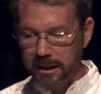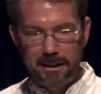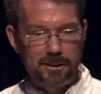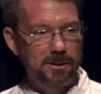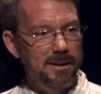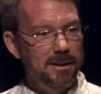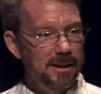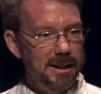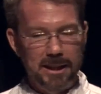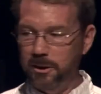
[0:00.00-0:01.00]

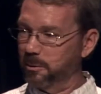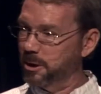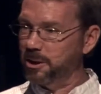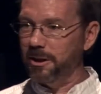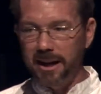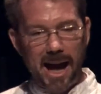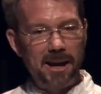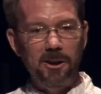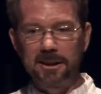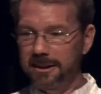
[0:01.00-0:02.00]
into, into his shirt. I
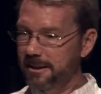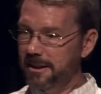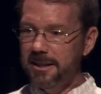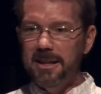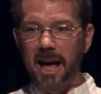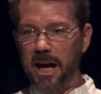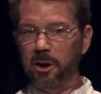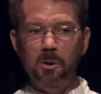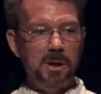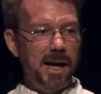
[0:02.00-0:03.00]
don't, I don't
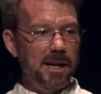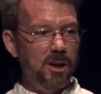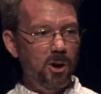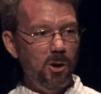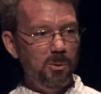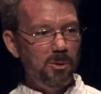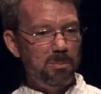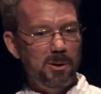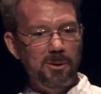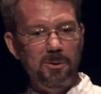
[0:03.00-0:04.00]
know what kind of code was
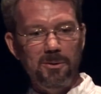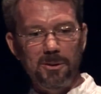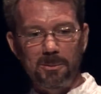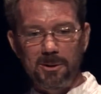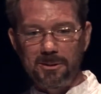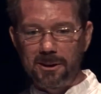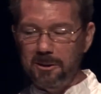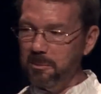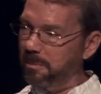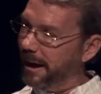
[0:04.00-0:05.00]
produced as a result,
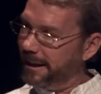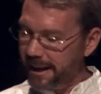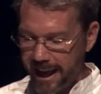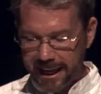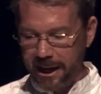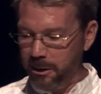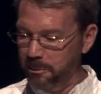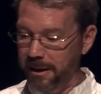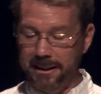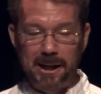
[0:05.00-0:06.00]
but I got to
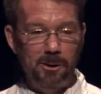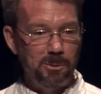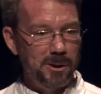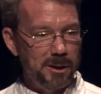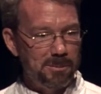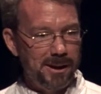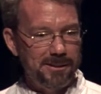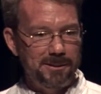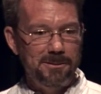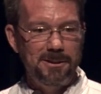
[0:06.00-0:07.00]
admit, that was really
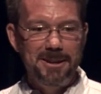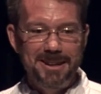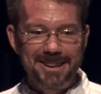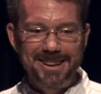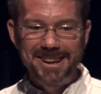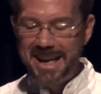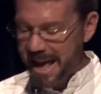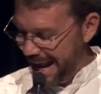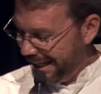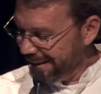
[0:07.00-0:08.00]
impressive.
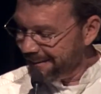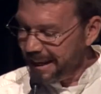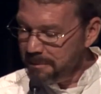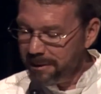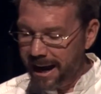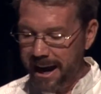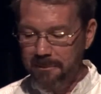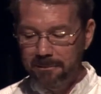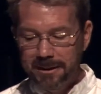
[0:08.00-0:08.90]
And at the same time,